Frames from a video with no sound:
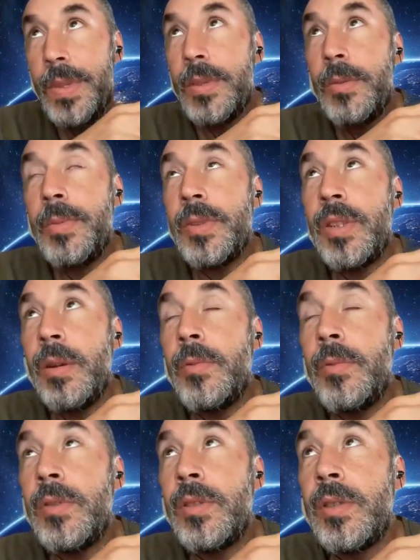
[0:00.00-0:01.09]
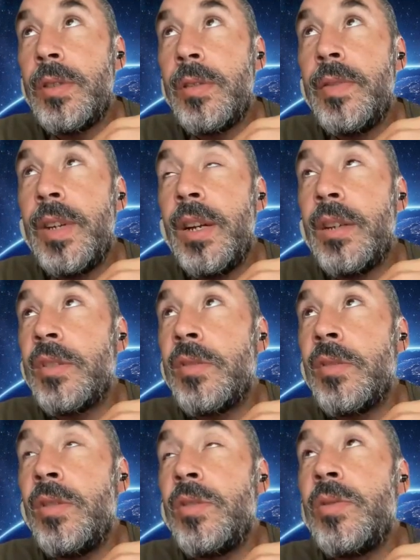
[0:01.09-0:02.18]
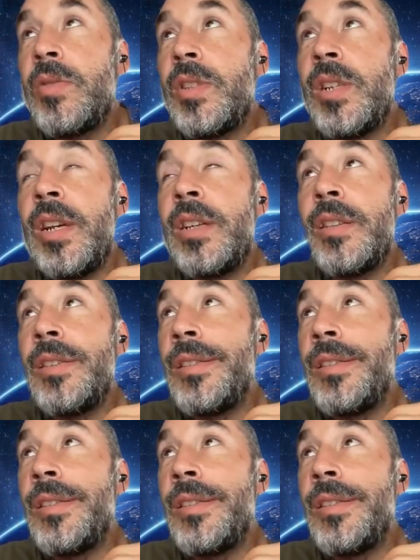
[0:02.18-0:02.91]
So, for example, is if they are going to create